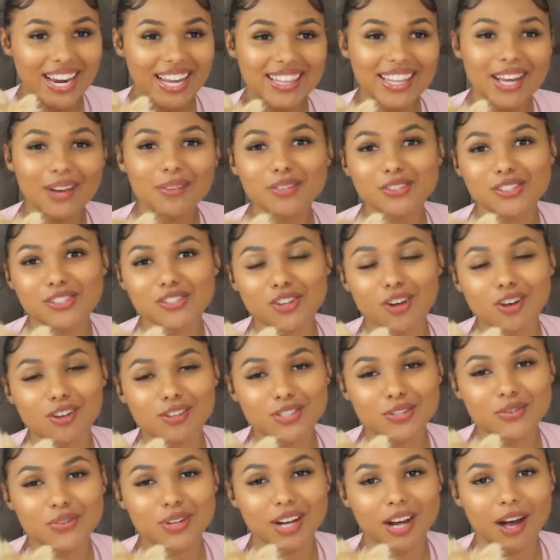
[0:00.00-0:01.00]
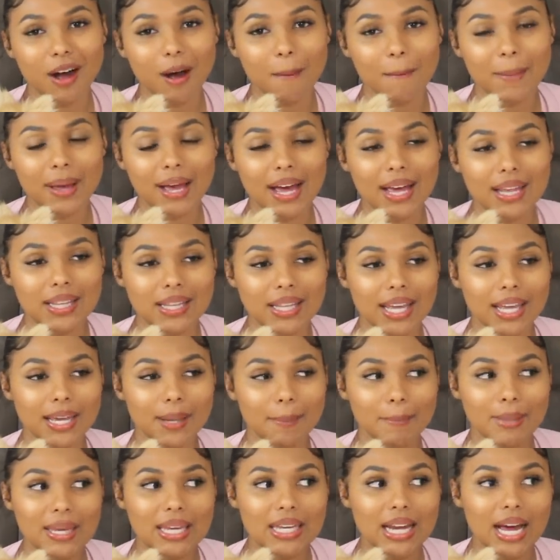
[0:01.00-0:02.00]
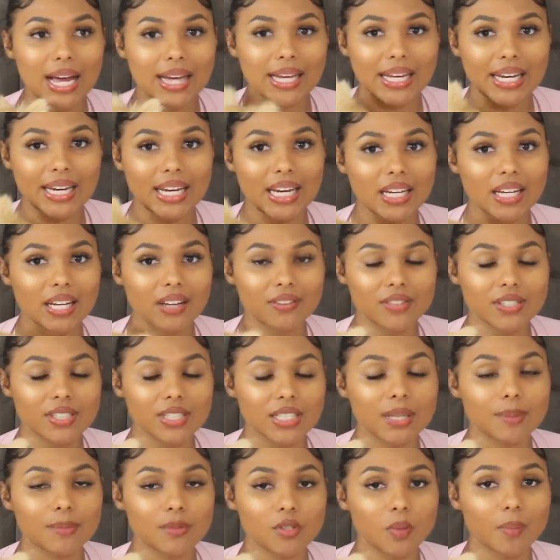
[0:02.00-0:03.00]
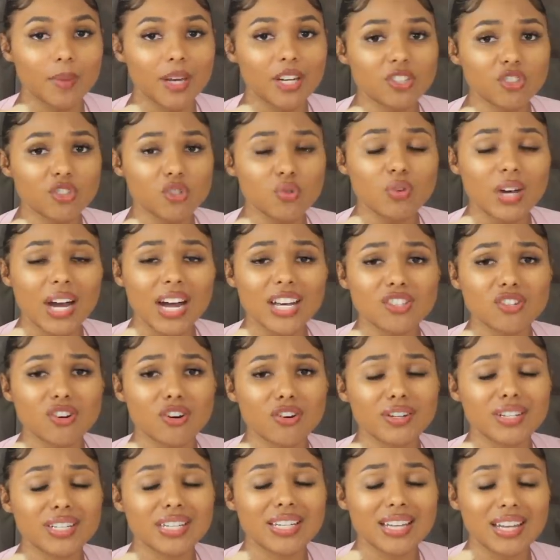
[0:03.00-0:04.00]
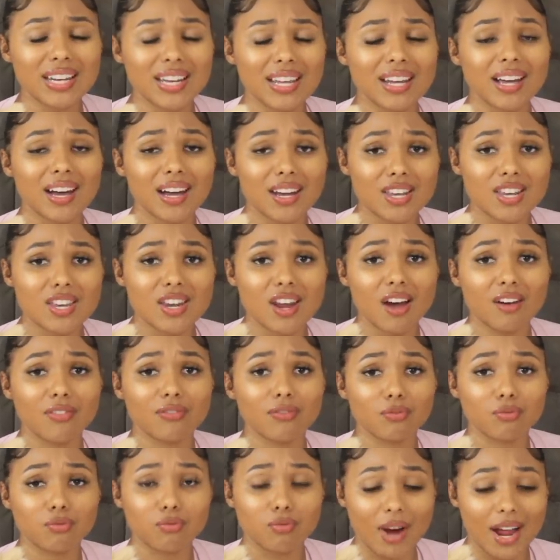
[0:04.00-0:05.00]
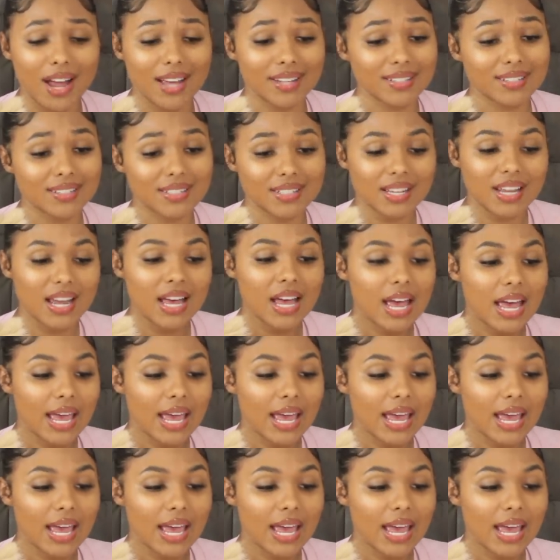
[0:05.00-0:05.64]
And that was just also to combat like me not getting enough sleep. So make sure you guys are getting enough rest.